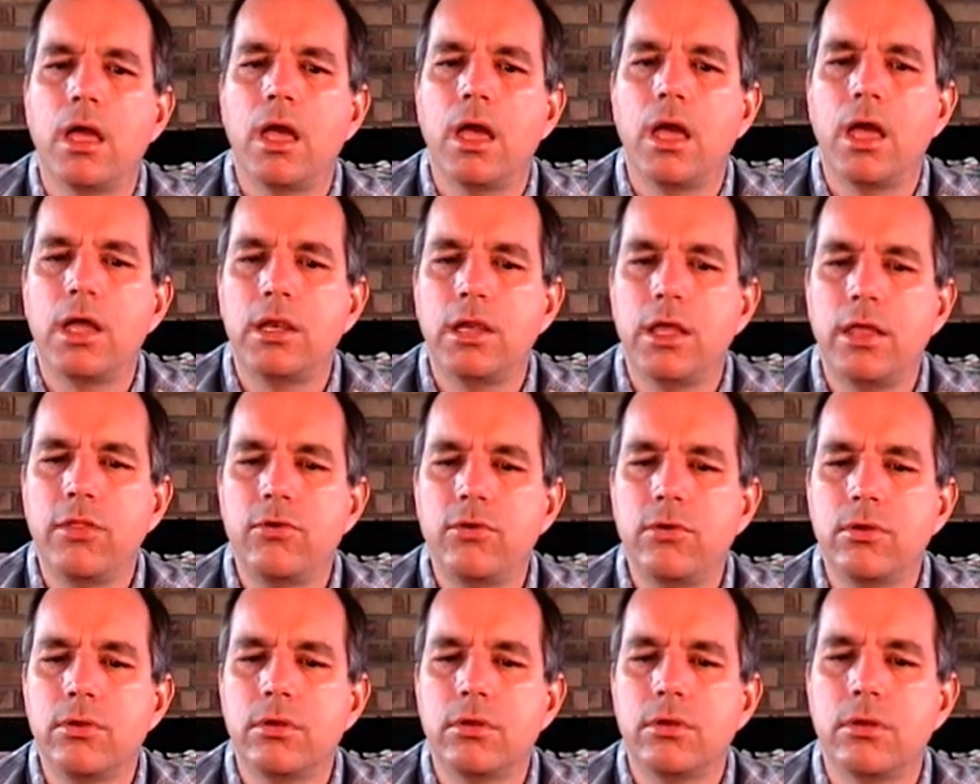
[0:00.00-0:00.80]

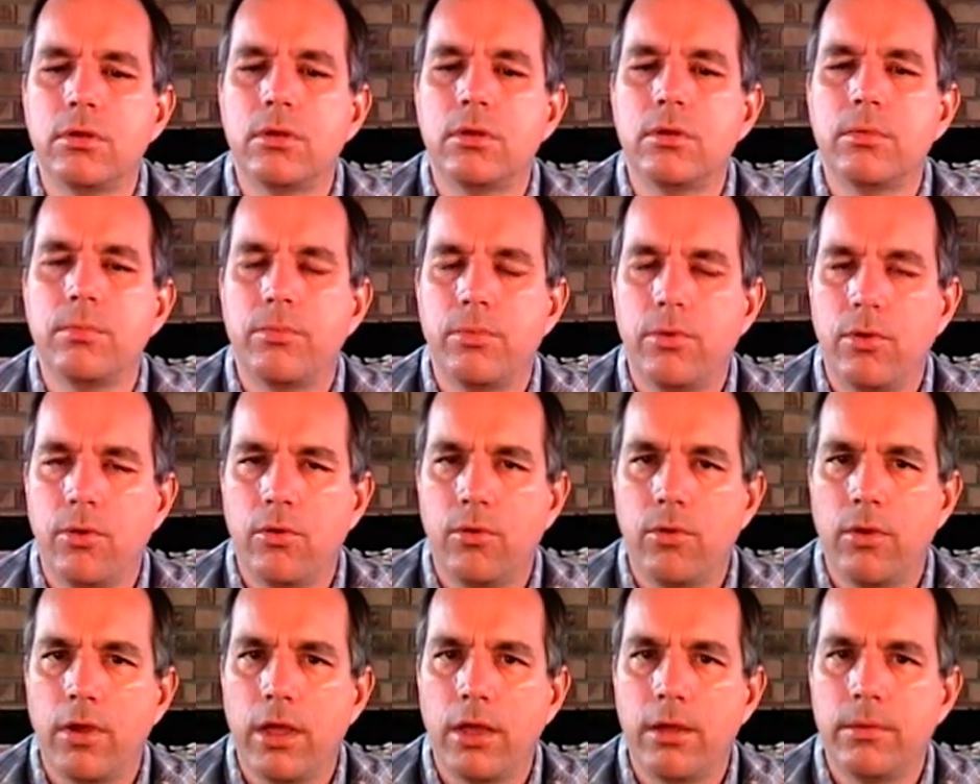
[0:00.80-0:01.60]
Another
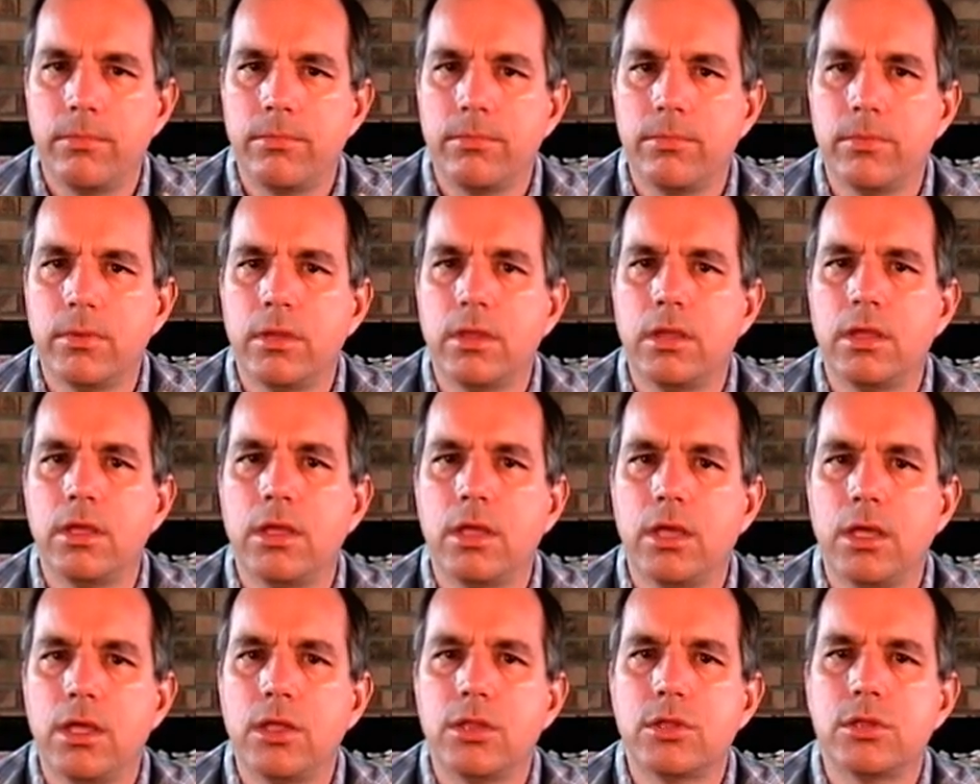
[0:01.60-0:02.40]
program
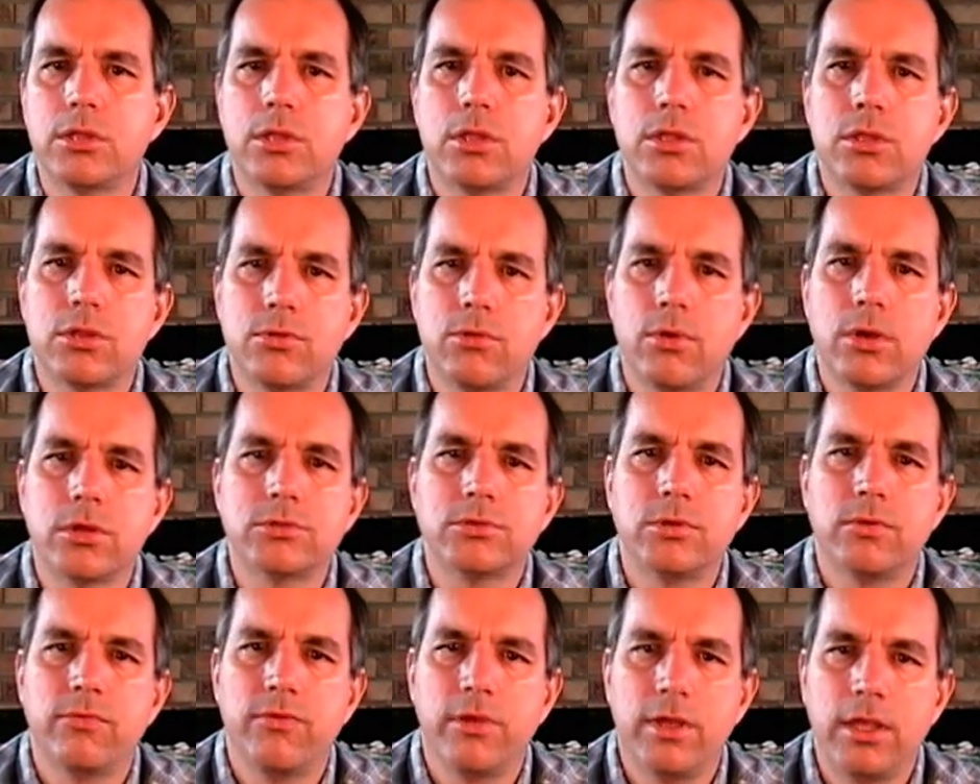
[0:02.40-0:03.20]
is the
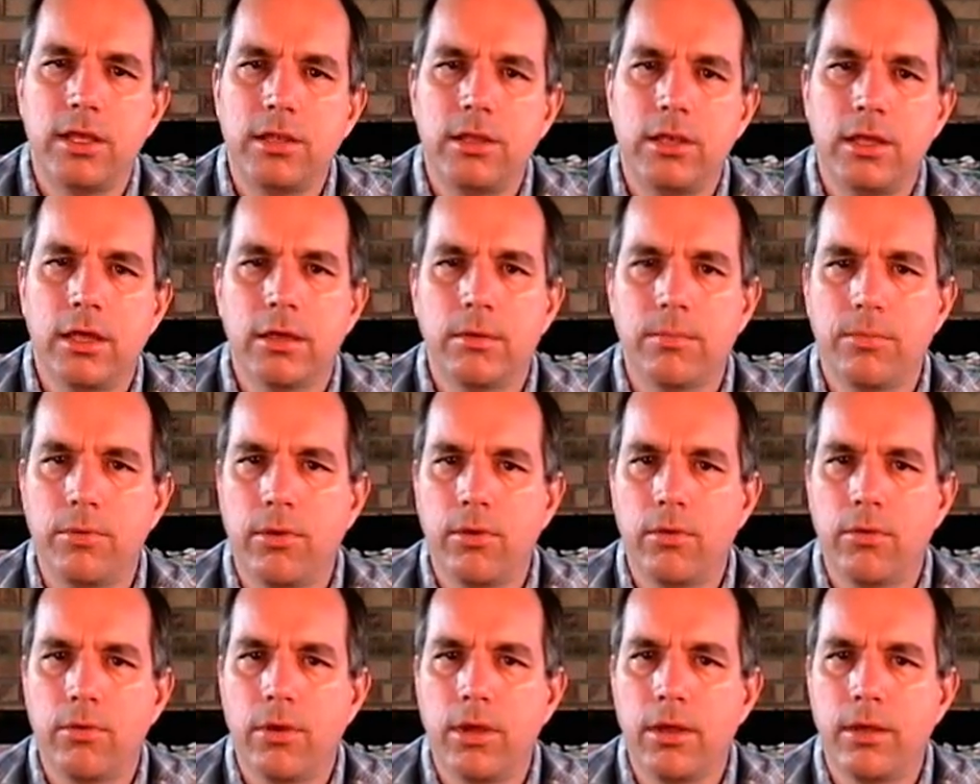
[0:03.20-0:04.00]
Structure of Intellect
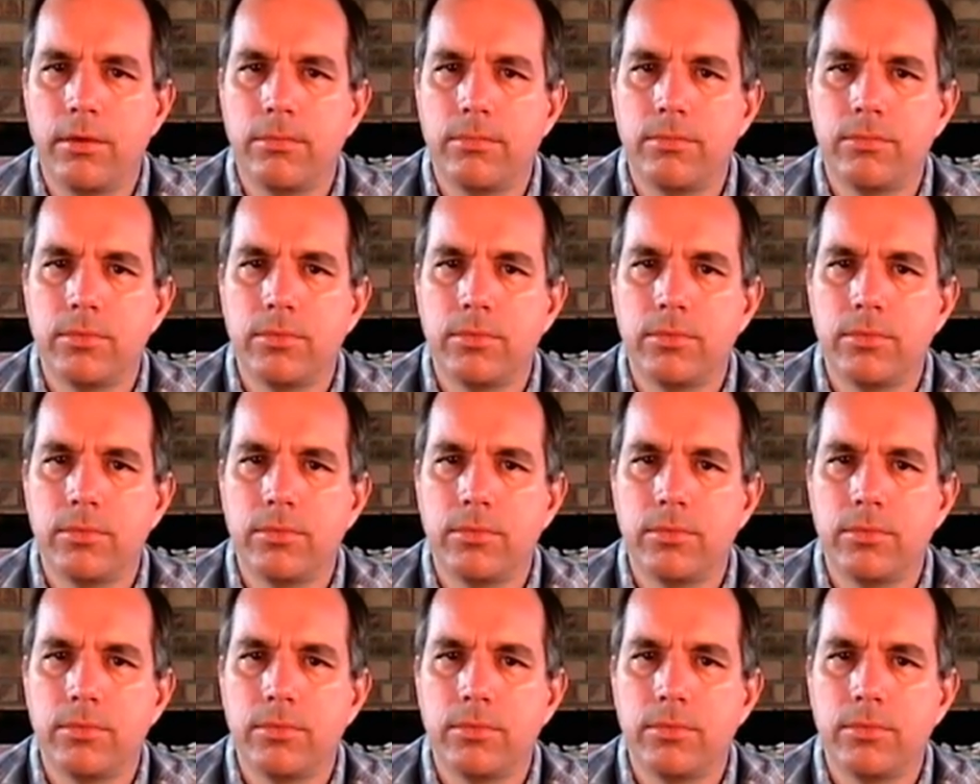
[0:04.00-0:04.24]
program.